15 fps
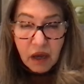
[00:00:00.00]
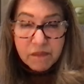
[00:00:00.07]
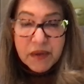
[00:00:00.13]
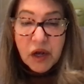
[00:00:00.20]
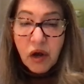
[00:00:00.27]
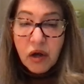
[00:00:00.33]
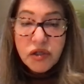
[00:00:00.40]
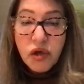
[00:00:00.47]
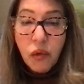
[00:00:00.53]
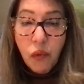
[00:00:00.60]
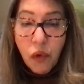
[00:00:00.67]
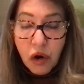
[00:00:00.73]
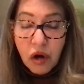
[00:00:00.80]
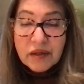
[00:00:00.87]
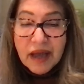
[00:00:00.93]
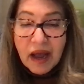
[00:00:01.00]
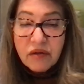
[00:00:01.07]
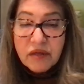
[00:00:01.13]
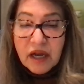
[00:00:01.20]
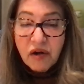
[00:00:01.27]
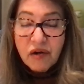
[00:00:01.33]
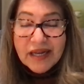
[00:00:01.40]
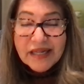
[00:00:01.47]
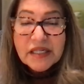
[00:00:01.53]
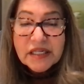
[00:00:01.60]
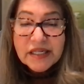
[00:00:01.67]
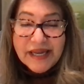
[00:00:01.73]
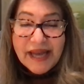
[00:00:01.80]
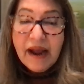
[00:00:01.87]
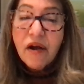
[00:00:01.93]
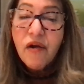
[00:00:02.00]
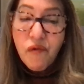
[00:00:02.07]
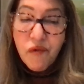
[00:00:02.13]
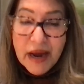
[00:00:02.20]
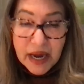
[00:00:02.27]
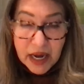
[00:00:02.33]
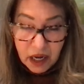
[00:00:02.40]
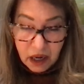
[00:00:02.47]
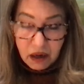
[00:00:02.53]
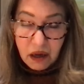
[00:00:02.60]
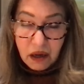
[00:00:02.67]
because the world out there is scary.